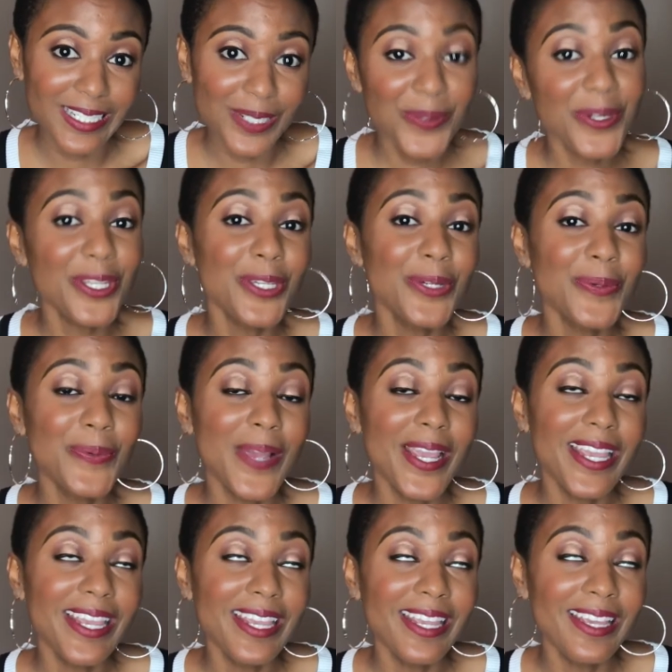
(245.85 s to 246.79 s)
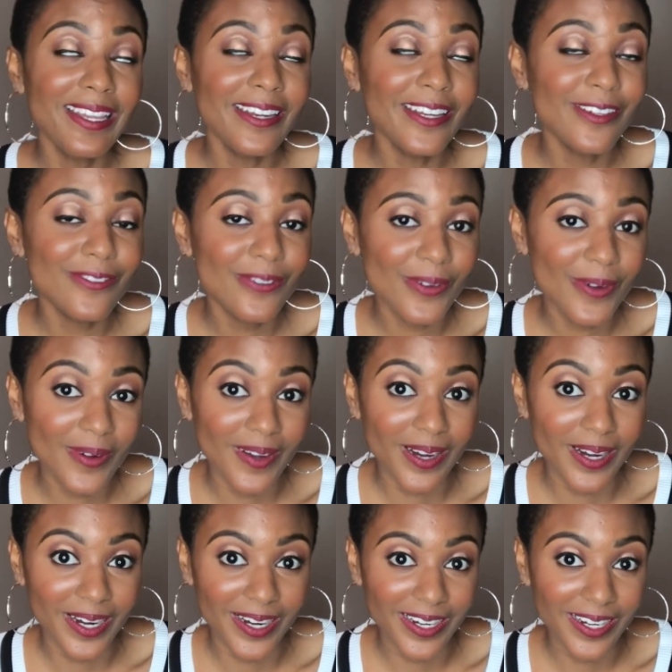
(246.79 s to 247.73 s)
What are you waiting
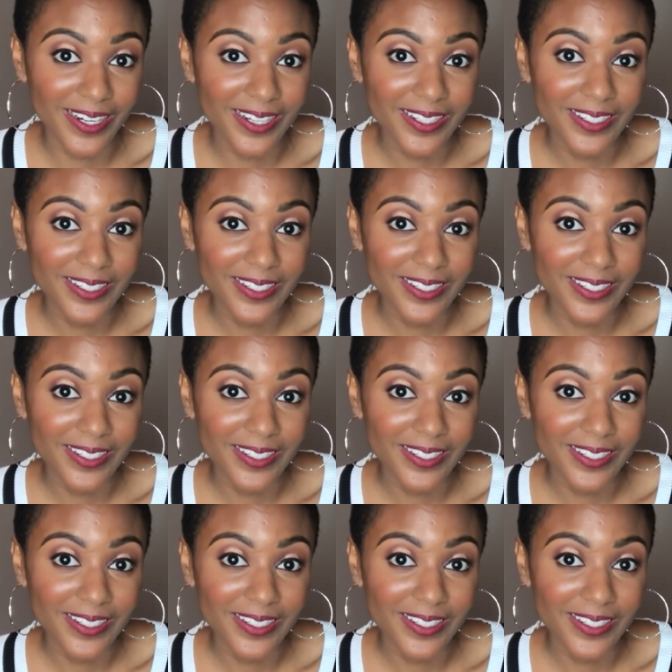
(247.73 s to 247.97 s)
for?